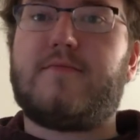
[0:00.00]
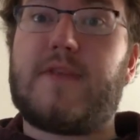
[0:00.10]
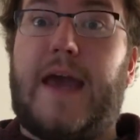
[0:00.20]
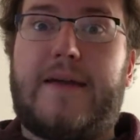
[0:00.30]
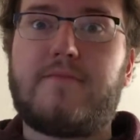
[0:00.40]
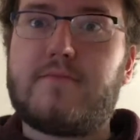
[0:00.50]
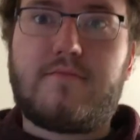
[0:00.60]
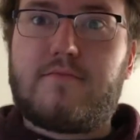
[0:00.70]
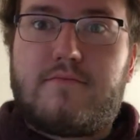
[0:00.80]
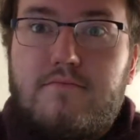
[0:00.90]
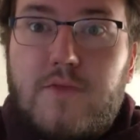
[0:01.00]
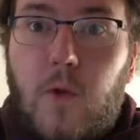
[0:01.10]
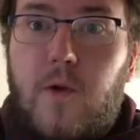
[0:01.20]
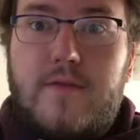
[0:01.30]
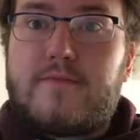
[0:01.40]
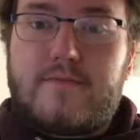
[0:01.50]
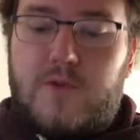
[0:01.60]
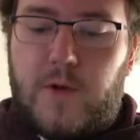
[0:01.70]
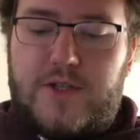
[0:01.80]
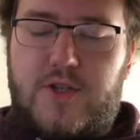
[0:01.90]
yeah, no one
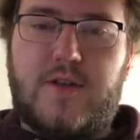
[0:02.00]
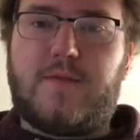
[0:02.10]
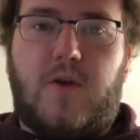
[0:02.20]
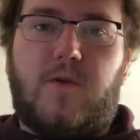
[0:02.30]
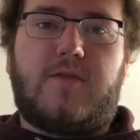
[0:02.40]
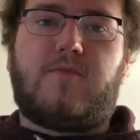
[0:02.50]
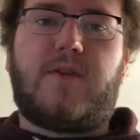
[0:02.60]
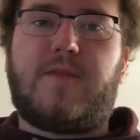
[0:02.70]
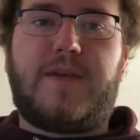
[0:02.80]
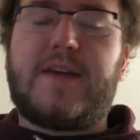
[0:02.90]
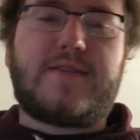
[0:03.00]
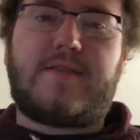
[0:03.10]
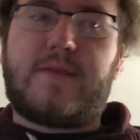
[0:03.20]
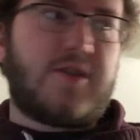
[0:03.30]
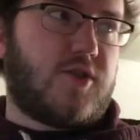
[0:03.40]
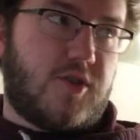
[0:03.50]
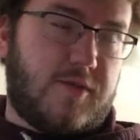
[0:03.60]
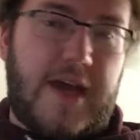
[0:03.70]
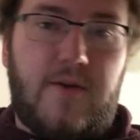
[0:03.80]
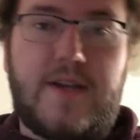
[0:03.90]
questioned them, no one went up against them. That's
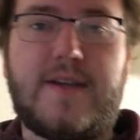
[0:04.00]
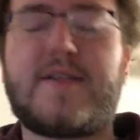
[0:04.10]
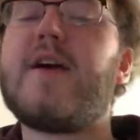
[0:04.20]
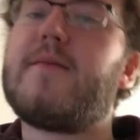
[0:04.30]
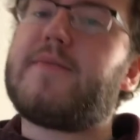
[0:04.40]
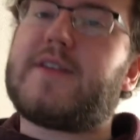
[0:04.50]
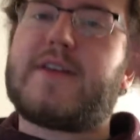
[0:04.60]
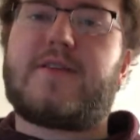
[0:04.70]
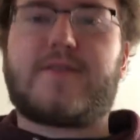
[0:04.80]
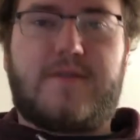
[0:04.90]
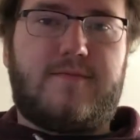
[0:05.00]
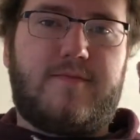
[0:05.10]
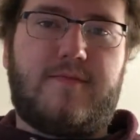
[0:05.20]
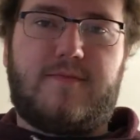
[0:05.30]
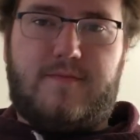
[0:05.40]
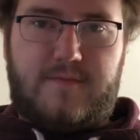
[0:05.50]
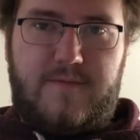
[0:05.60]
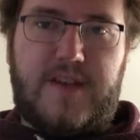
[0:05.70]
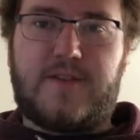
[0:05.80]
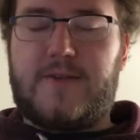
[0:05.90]
just how it is. But then here's a
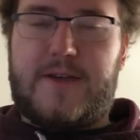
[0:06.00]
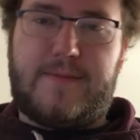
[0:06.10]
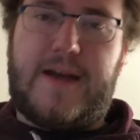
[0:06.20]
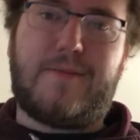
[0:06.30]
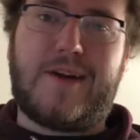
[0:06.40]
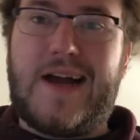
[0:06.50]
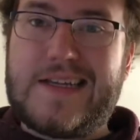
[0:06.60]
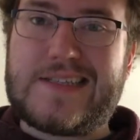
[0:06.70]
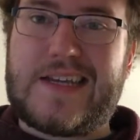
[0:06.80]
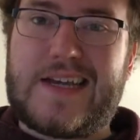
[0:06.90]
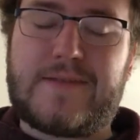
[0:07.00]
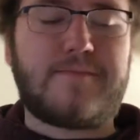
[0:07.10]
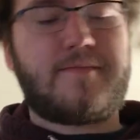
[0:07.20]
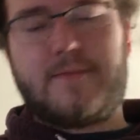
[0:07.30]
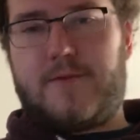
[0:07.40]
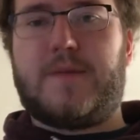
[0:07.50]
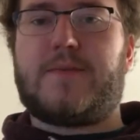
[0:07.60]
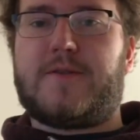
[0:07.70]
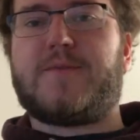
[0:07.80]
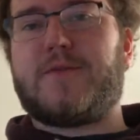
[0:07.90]
fellow named Albert Einstein.
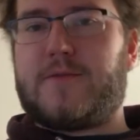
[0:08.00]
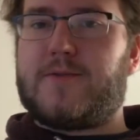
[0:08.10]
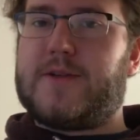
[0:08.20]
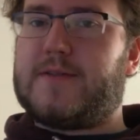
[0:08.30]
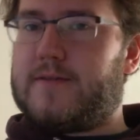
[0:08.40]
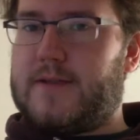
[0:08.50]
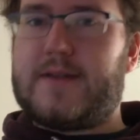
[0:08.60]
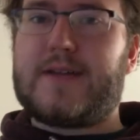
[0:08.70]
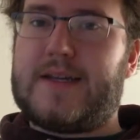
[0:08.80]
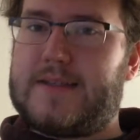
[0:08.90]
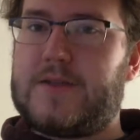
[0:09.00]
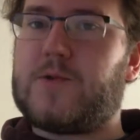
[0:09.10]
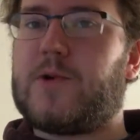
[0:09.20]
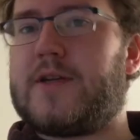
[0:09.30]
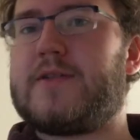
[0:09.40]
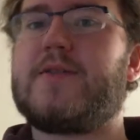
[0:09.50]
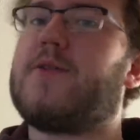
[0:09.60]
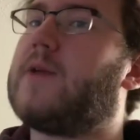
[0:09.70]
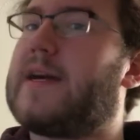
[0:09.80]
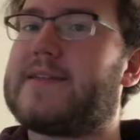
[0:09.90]
Remember, this book was written in the 1920s,
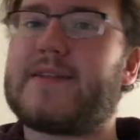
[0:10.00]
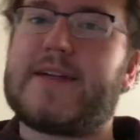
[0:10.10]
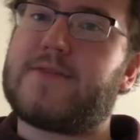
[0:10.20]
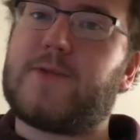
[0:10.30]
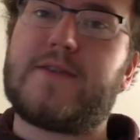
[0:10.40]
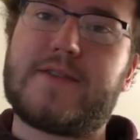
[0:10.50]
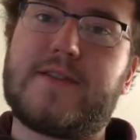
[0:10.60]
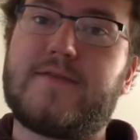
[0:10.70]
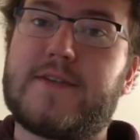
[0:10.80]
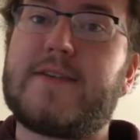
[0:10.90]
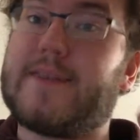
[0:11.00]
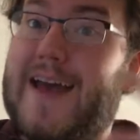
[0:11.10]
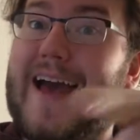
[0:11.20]
so Einstein's relatively